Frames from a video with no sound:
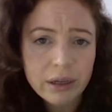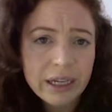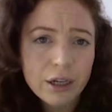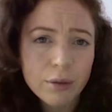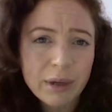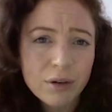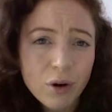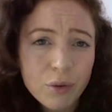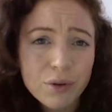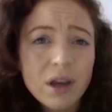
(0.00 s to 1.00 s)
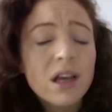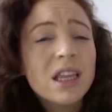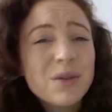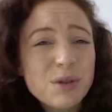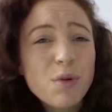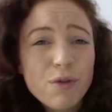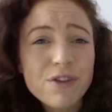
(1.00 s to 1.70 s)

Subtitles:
economic growth, there was more